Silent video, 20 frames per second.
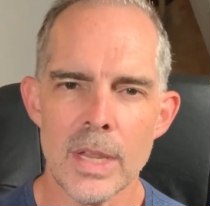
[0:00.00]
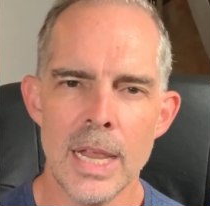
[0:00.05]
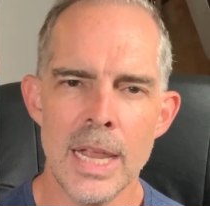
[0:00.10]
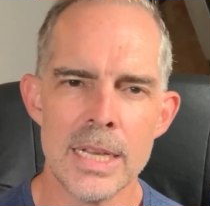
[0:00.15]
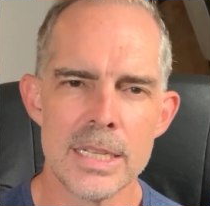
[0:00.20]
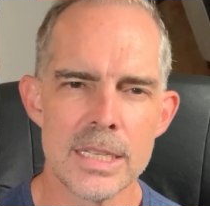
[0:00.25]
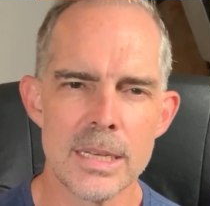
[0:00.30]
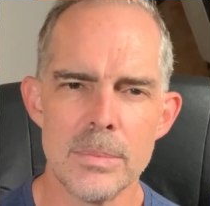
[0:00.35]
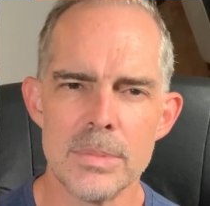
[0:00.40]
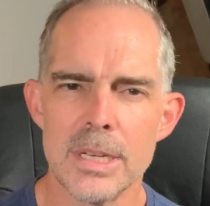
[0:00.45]

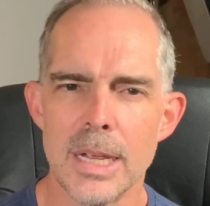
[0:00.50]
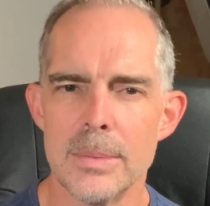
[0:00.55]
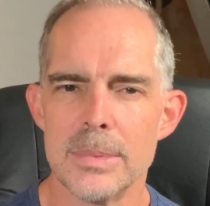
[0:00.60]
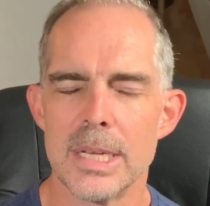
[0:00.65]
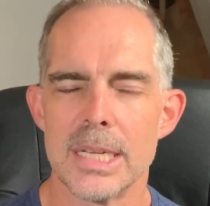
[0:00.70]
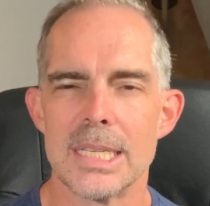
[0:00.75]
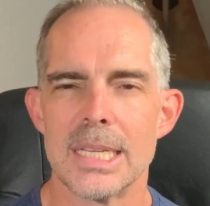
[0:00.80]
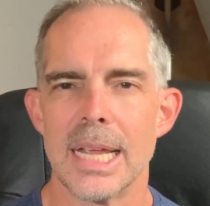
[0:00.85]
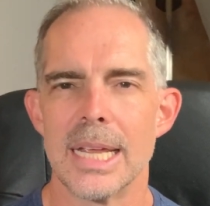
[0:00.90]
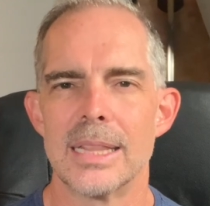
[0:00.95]
And sometimes
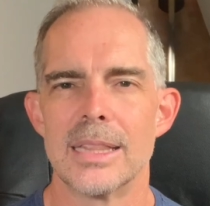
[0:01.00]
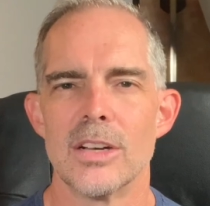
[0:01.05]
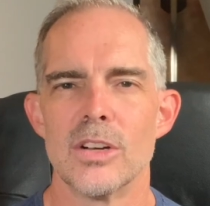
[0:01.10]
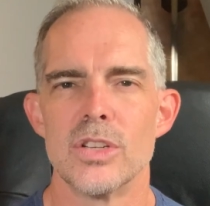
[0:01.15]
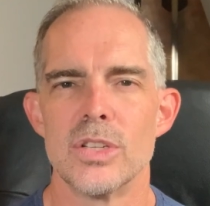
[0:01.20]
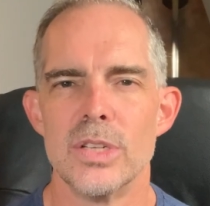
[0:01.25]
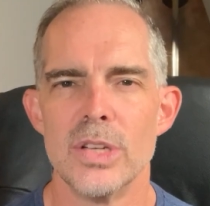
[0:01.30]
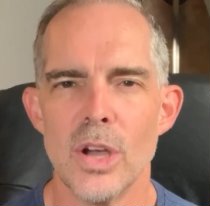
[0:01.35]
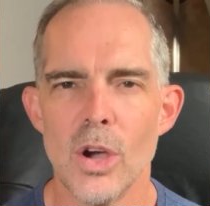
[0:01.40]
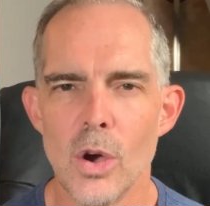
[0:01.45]
it's like
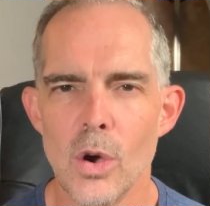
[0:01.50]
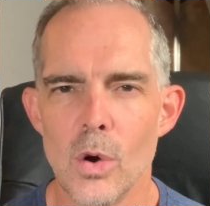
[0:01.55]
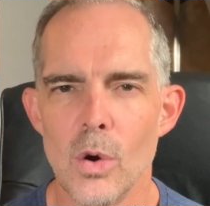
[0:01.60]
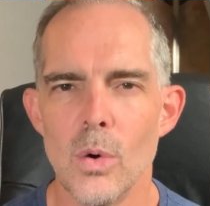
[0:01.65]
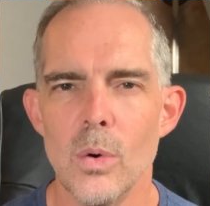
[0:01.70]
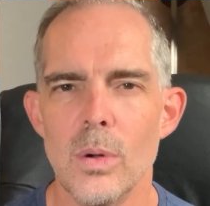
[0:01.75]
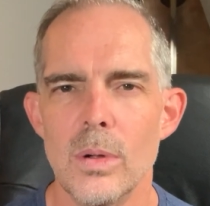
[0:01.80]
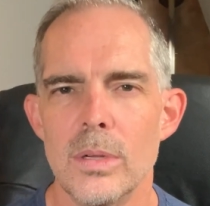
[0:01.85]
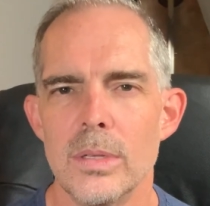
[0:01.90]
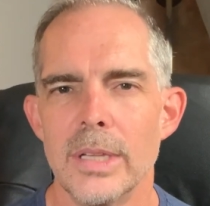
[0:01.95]
there's
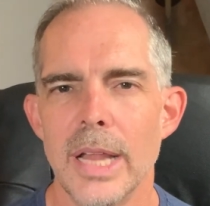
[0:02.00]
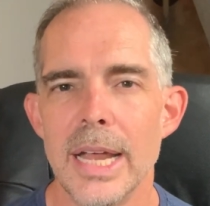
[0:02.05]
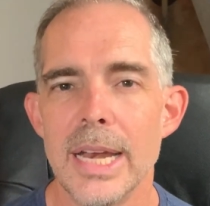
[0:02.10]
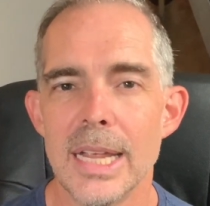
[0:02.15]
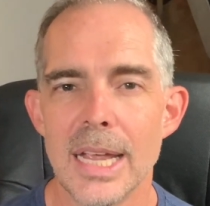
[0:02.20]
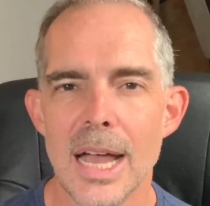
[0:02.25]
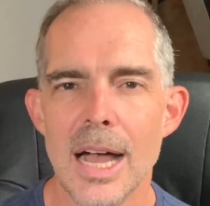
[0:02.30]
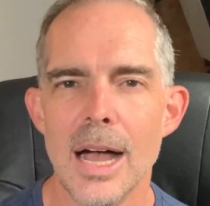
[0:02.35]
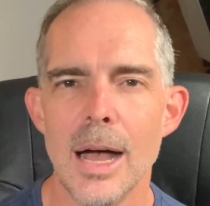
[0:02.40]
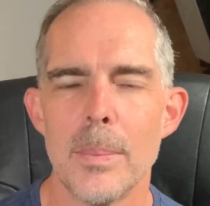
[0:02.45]
no
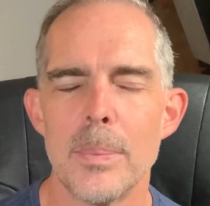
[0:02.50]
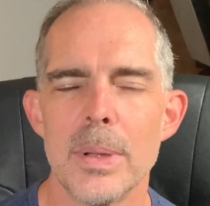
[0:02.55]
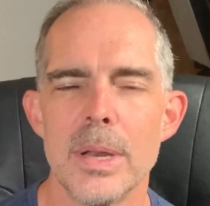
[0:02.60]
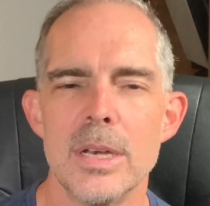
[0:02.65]
letting up.